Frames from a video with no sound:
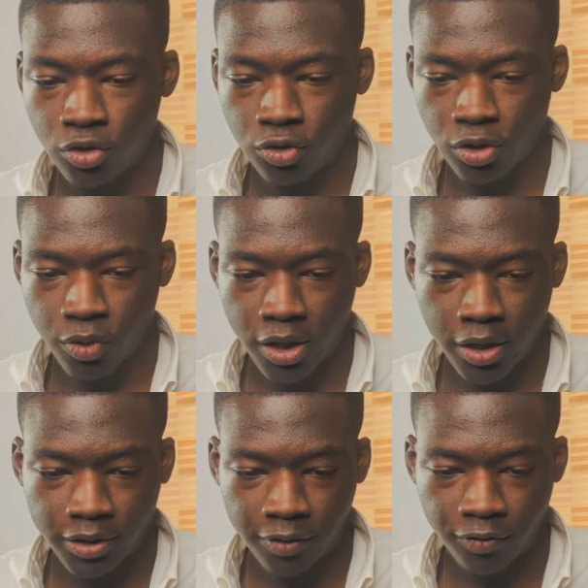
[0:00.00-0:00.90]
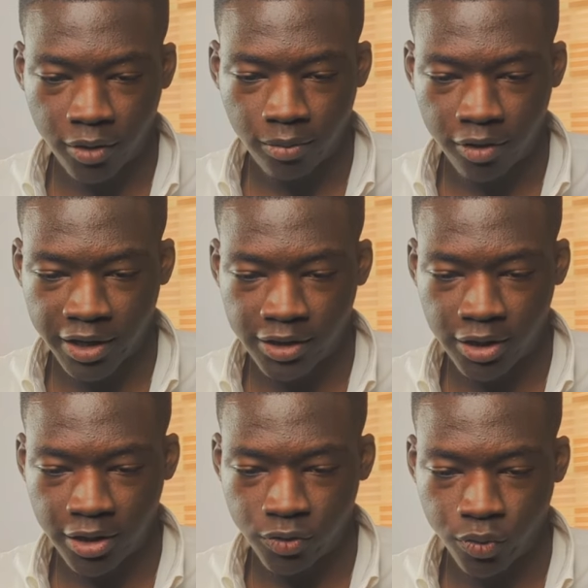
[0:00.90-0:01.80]
So in the 1 hour time frame, right
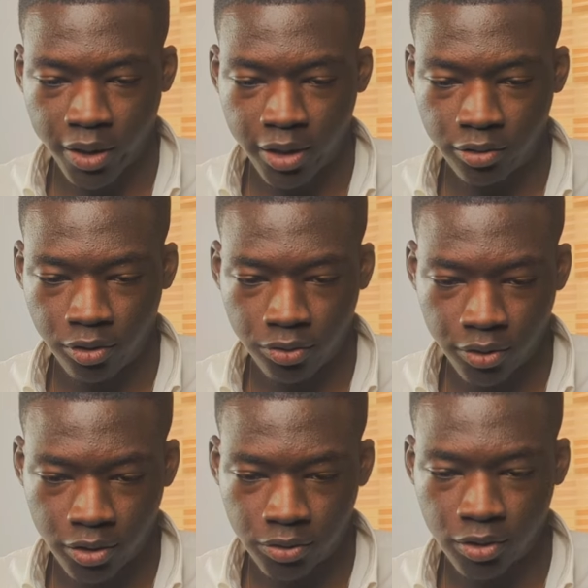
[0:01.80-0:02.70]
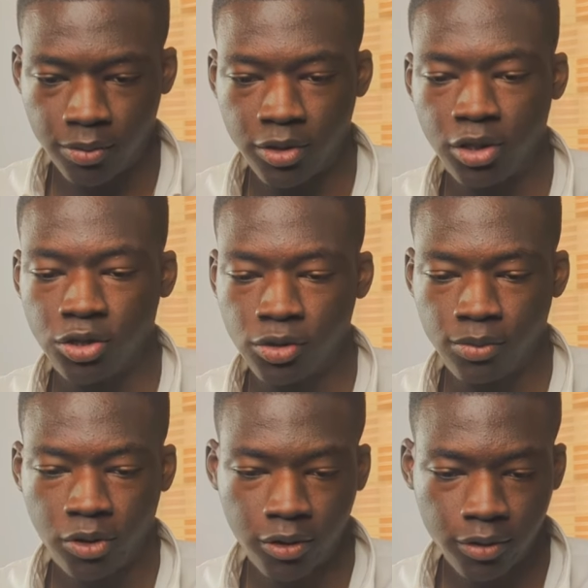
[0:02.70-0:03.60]
here is where it returned into the
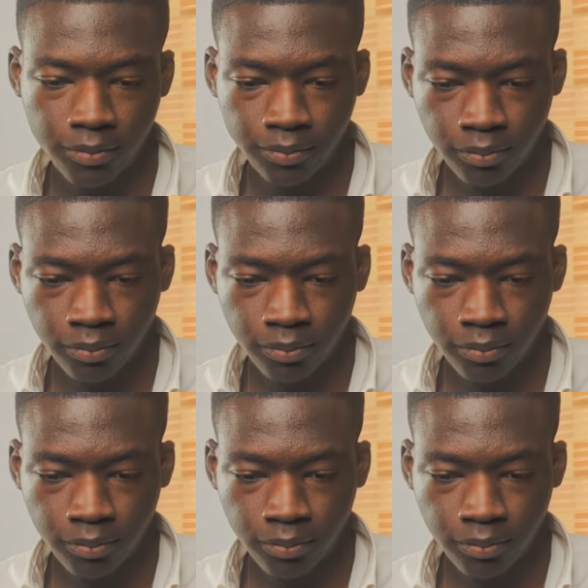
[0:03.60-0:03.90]
mitigation block.